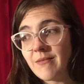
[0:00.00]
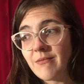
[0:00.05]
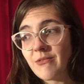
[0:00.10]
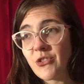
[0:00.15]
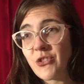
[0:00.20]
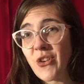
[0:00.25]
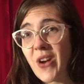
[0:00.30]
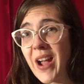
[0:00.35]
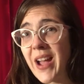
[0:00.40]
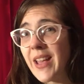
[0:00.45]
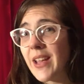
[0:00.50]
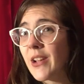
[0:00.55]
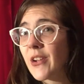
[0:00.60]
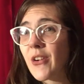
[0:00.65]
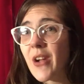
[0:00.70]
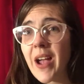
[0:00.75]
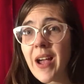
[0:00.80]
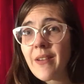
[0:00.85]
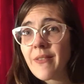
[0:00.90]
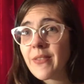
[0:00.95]
try a
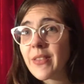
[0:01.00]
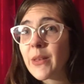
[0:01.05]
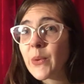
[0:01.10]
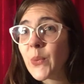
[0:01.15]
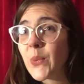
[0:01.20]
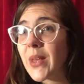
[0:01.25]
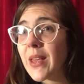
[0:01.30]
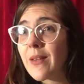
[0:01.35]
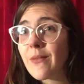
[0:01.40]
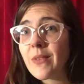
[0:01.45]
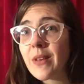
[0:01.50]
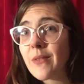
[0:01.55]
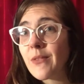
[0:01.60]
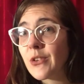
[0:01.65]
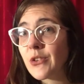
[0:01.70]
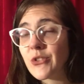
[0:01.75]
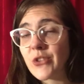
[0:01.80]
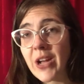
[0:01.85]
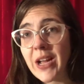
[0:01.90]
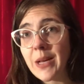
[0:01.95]
craft that we have never
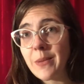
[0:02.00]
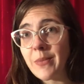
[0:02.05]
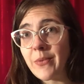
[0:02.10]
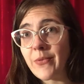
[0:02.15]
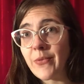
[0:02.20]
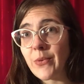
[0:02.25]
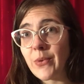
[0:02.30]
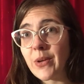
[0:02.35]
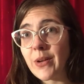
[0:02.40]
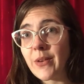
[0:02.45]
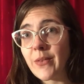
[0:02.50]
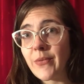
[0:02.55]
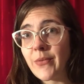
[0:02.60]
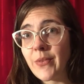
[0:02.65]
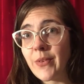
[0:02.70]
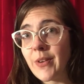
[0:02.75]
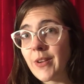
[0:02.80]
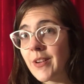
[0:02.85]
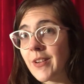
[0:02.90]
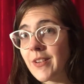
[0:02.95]
tried before
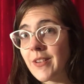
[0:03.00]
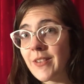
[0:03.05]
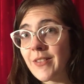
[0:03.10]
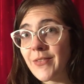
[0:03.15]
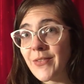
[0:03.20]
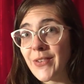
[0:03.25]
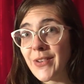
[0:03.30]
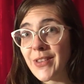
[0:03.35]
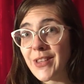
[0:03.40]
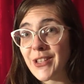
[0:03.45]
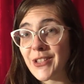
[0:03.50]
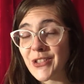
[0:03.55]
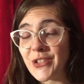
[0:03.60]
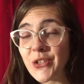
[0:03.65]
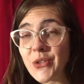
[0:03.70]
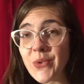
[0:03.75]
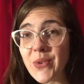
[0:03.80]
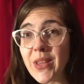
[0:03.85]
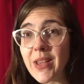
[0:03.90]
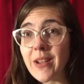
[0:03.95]
for this
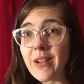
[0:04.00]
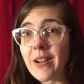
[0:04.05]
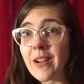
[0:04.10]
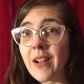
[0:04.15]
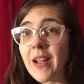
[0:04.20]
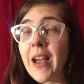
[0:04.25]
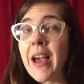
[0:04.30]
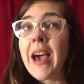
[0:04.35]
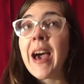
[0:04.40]
new year.